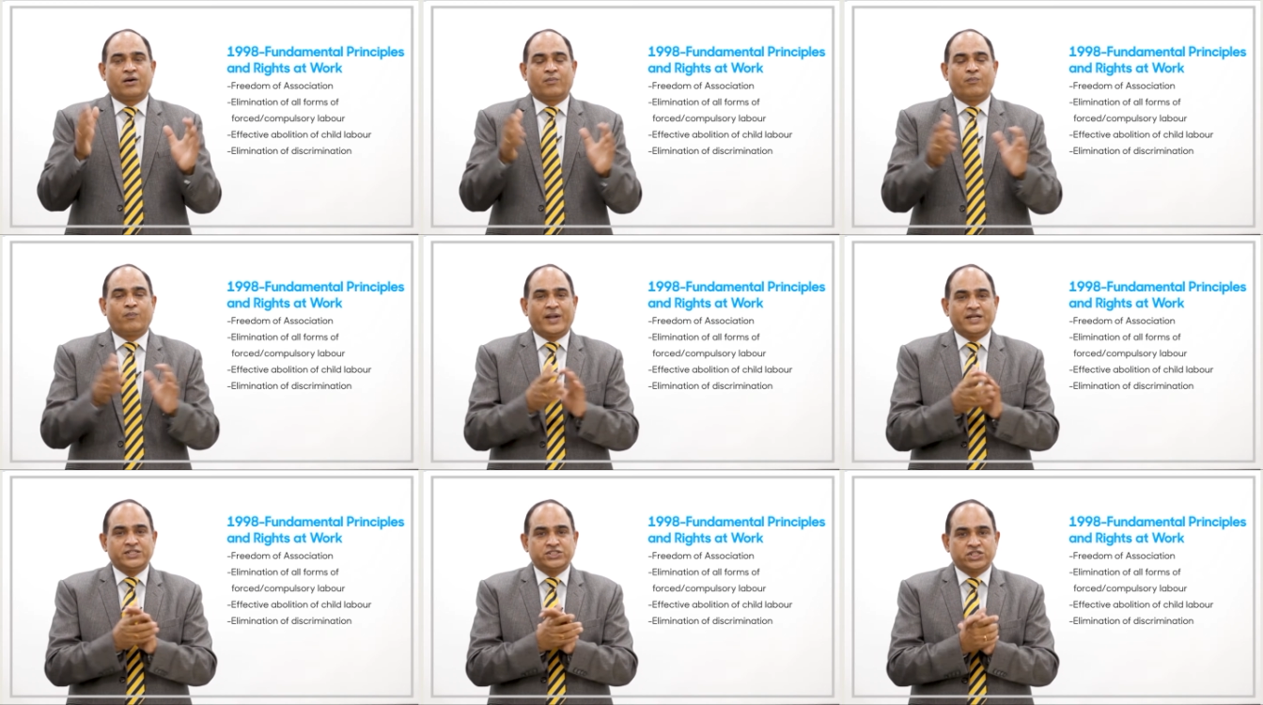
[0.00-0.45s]

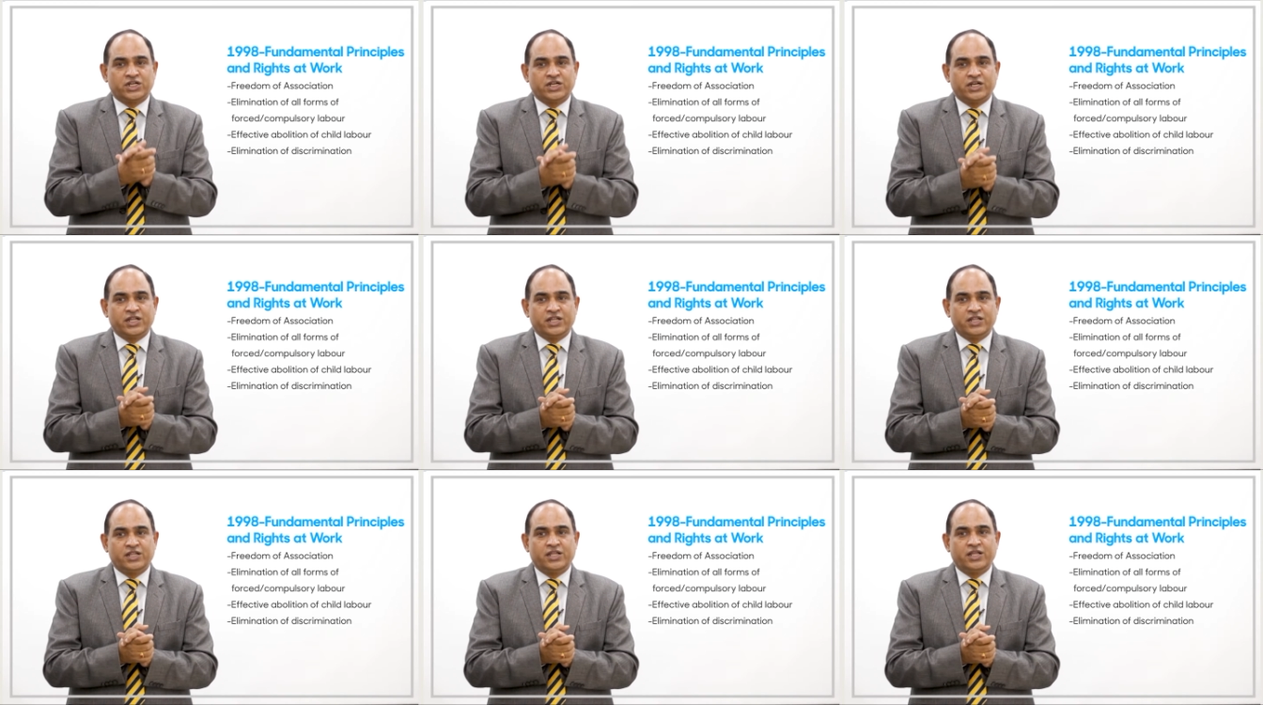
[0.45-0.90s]

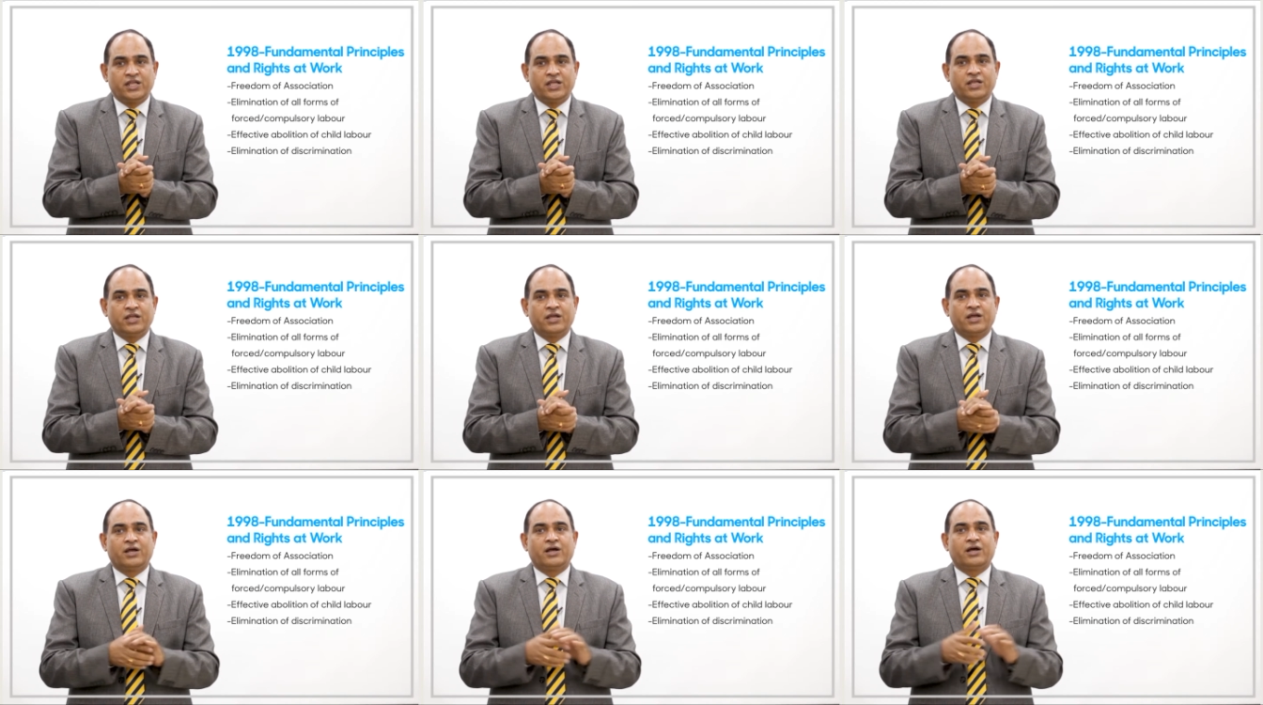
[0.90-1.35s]
mentioned in
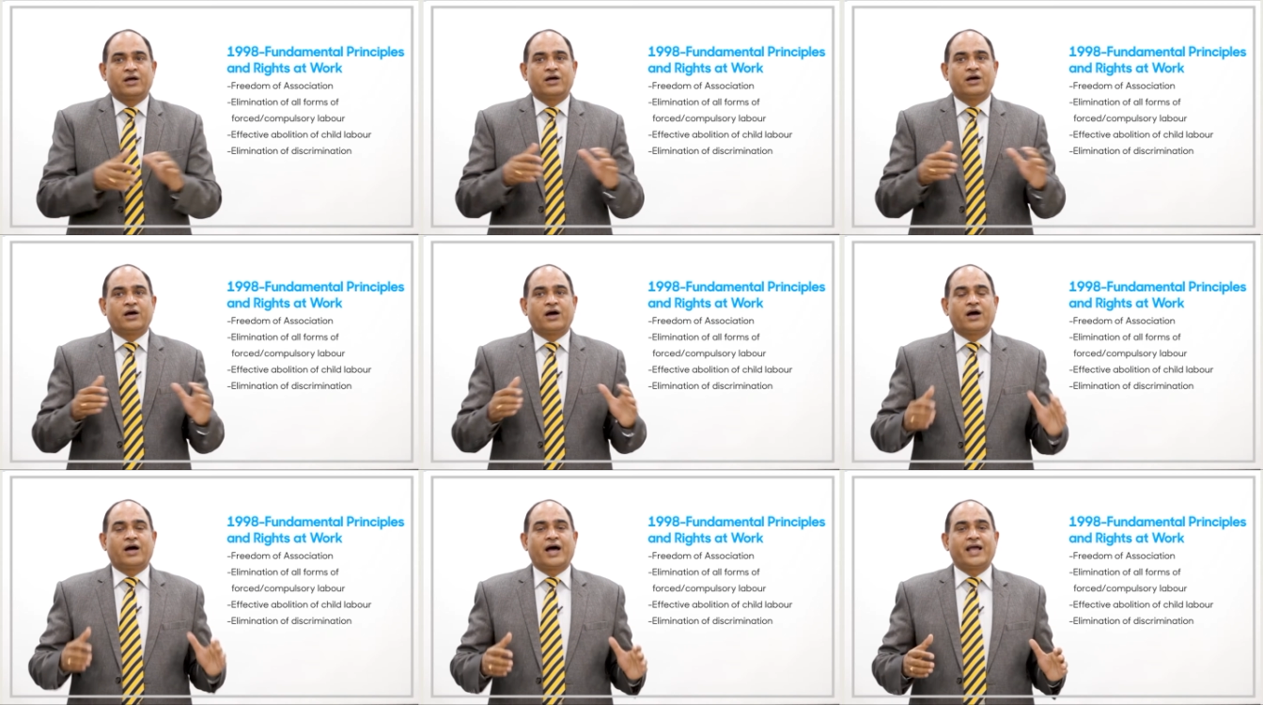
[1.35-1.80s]
the
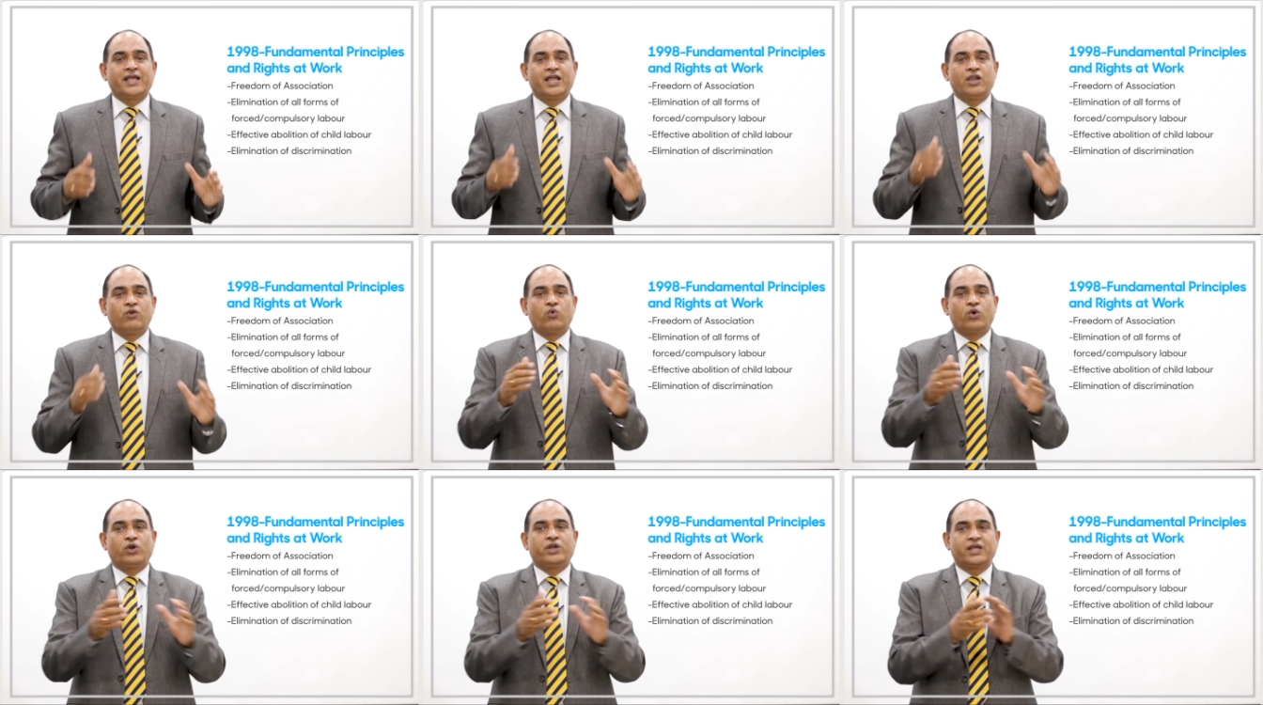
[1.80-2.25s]

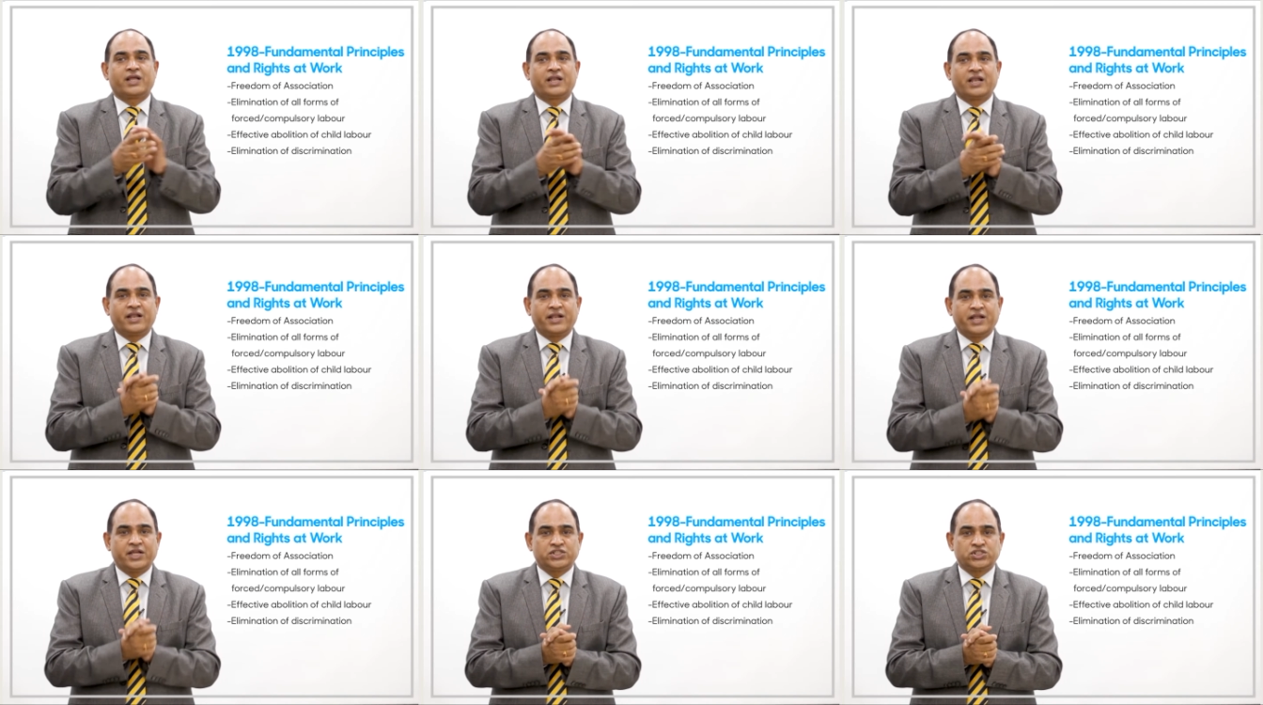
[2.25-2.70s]
ILO
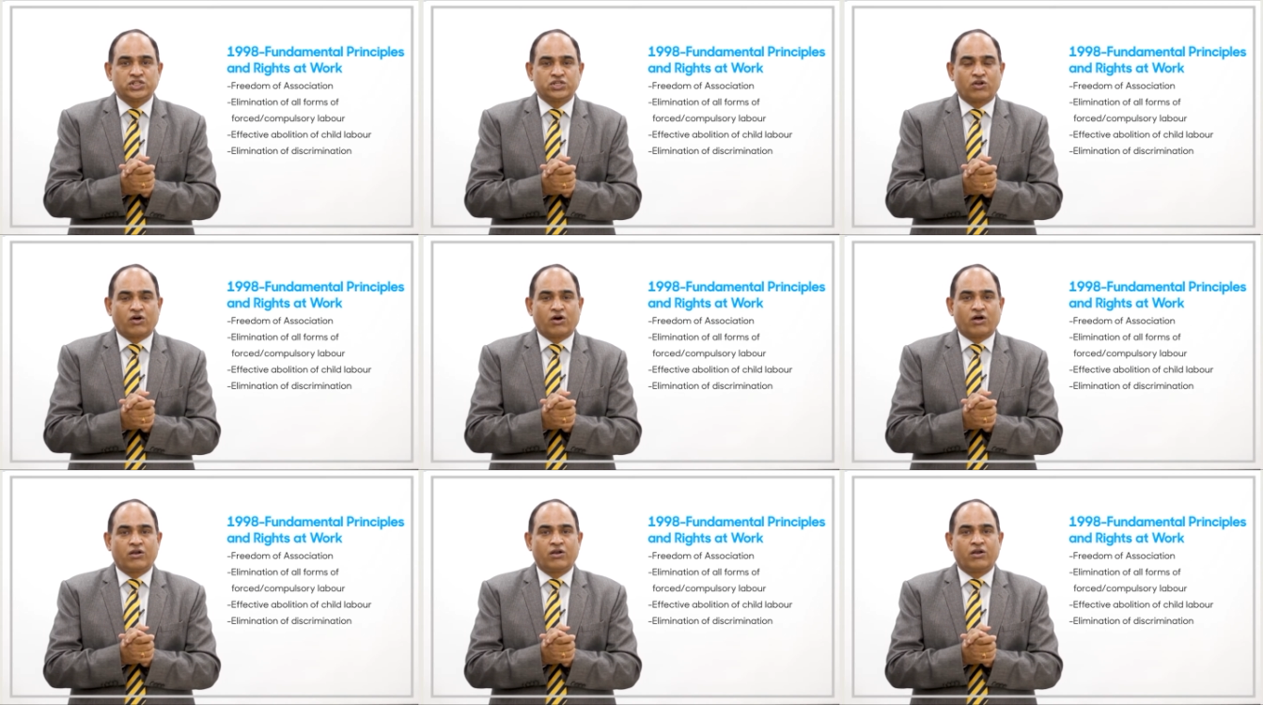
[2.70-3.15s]

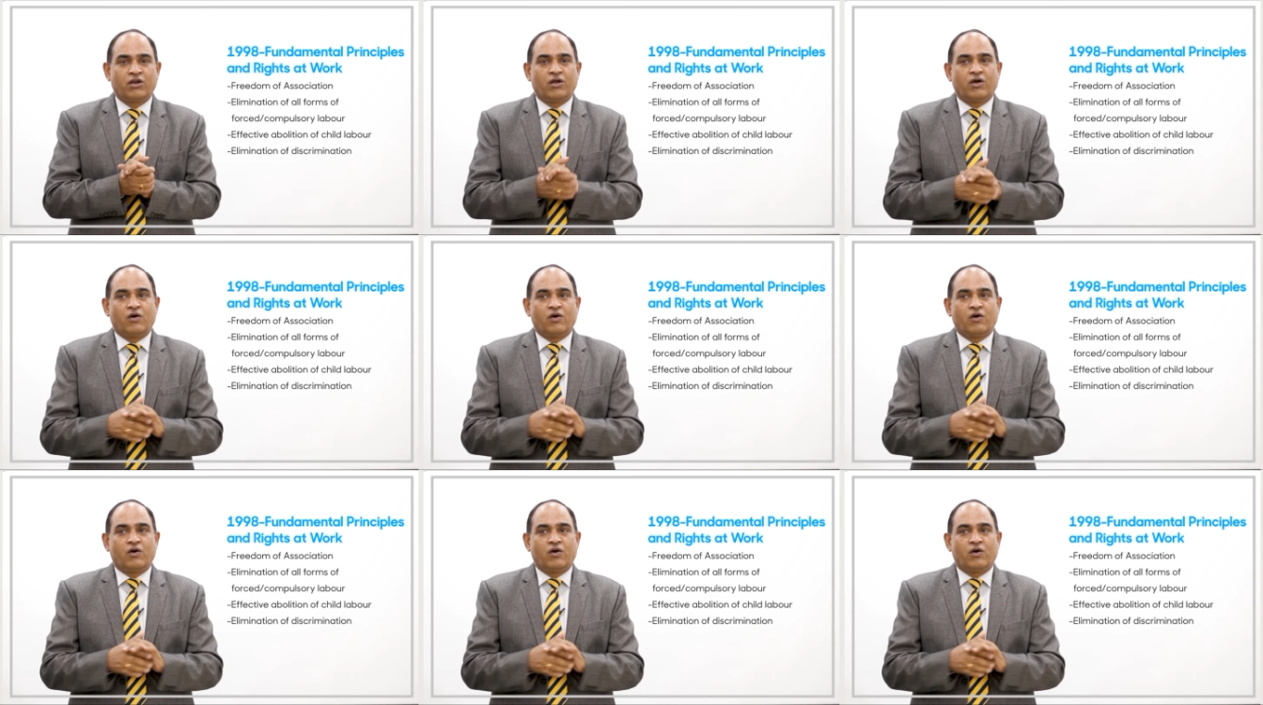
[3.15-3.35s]
Declaration on